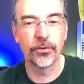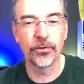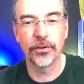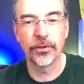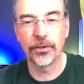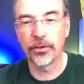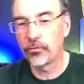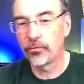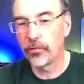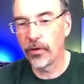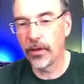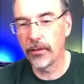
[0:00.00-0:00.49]
the
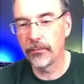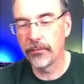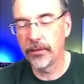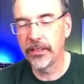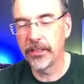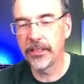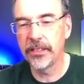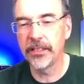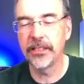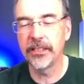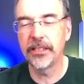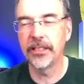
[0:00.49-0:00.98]

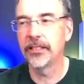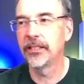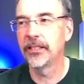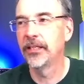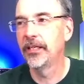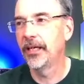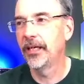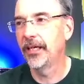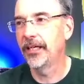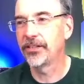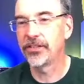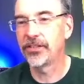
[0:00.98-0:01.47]
Kremlin and
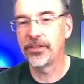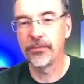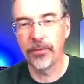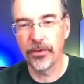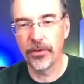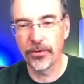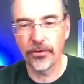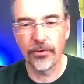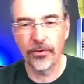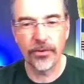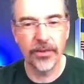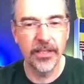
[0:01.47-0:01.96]
some
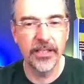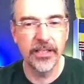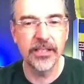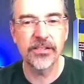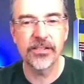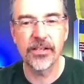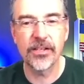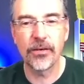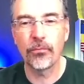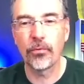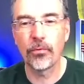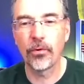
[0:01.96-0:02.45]
other things
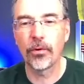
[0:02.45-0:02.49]
that were